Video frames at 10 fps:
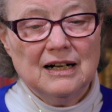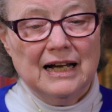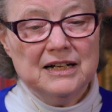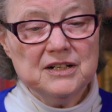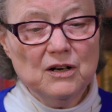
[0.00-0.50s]

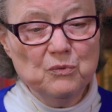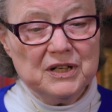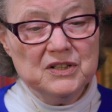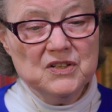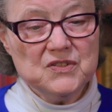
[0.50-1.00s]
And a
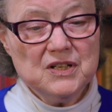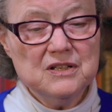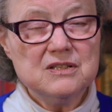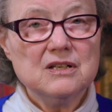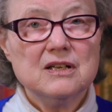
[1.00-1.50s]
witness
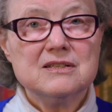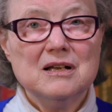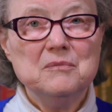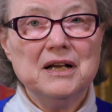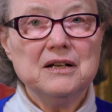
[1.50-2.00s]
is
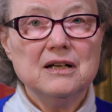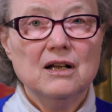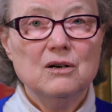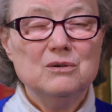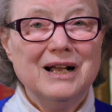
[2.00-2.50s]
somebody
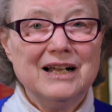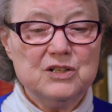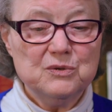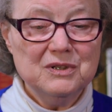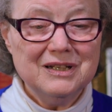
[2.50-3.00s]
who
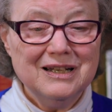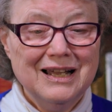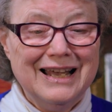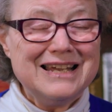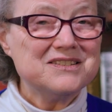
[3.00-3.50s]
actually
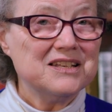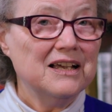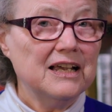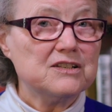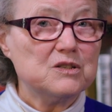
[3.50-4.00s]
has
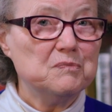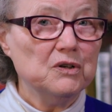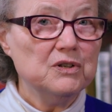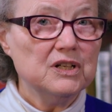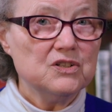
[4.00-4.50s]

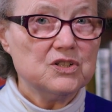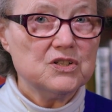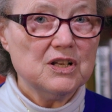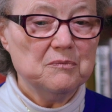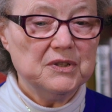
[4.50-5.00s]
experienced
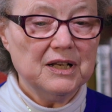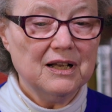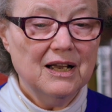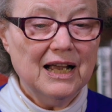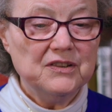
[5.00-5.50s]
something,
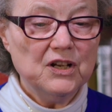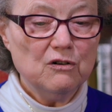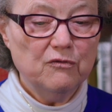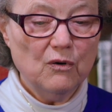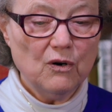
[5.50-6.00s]
and
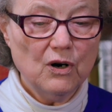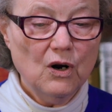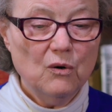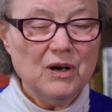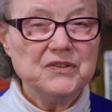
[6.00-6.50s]
therefore
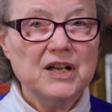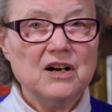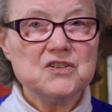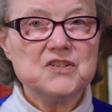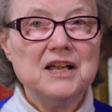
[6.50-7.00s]
what they
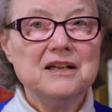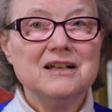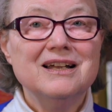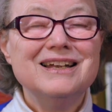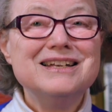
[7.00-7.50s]
are
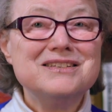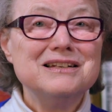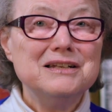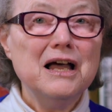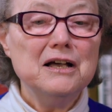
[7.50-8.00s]
saying is
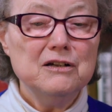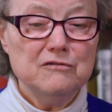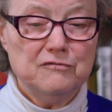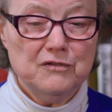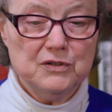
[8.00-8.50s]

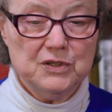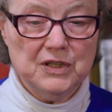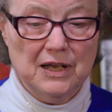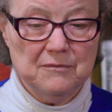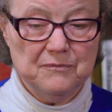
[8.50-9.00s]
alive to
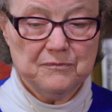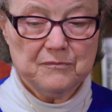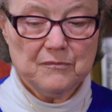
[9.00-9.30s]
them.